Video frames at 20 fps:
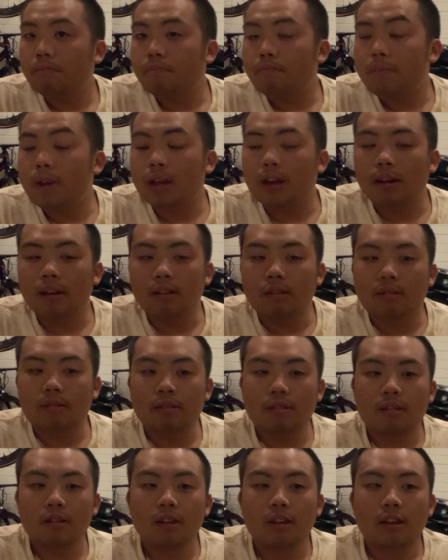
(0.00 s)

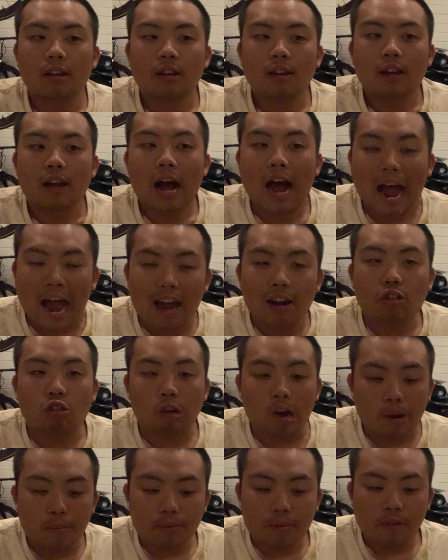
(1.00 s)
because I had
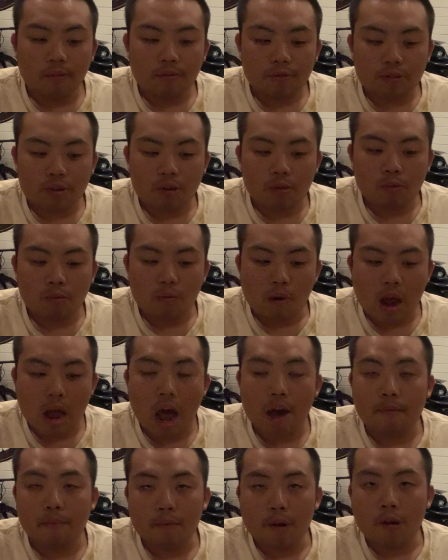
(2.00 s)
dreams of sort of
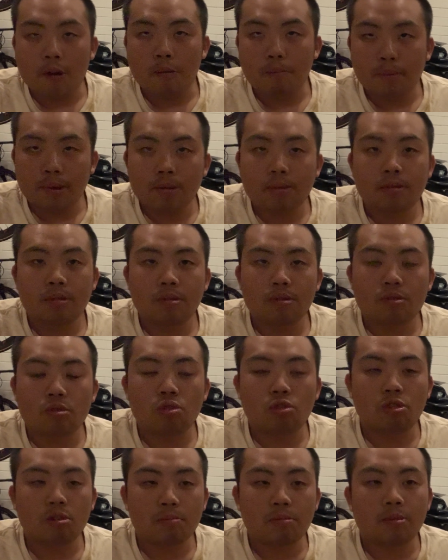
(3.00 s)
having my own business and
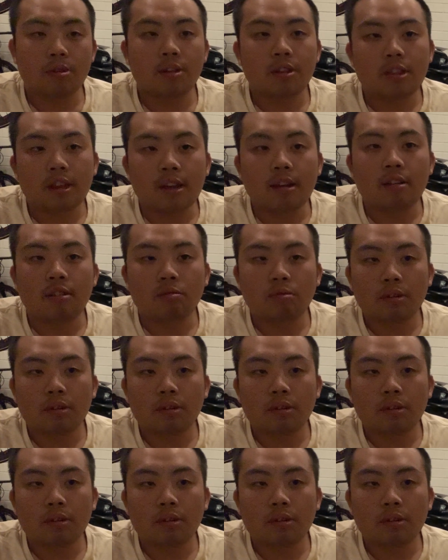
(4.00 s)
doing my own things